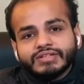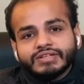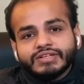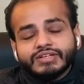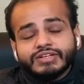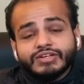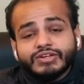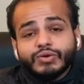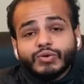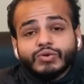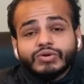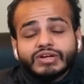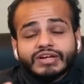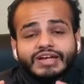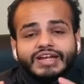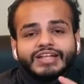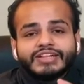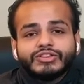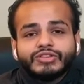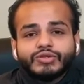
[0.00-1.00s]
Don't
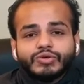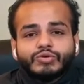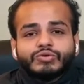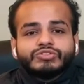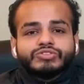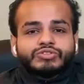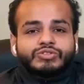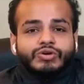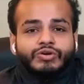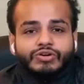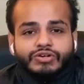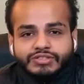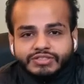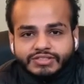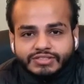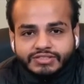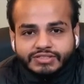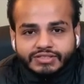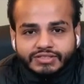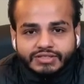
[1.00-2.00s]
let those
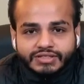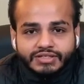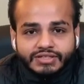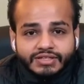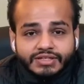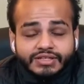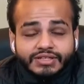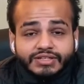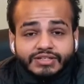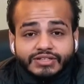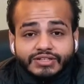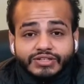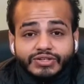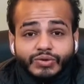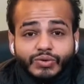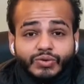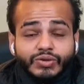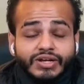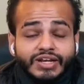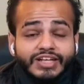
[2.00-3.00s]
thoughts,
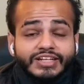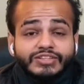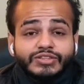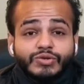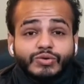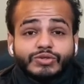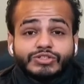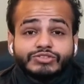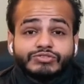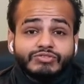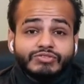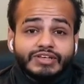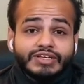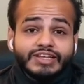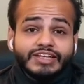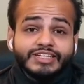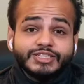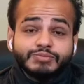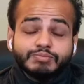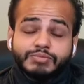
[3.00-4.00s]
don't let those
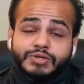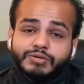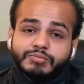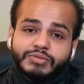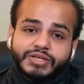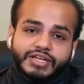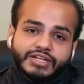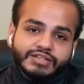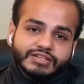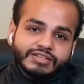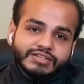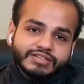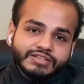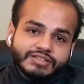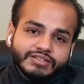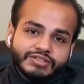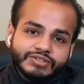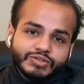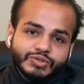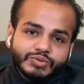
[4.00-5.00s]
feelings permeate
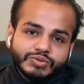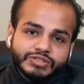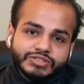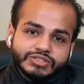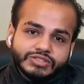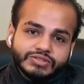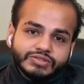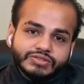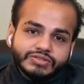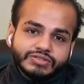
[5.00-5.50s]
towards you.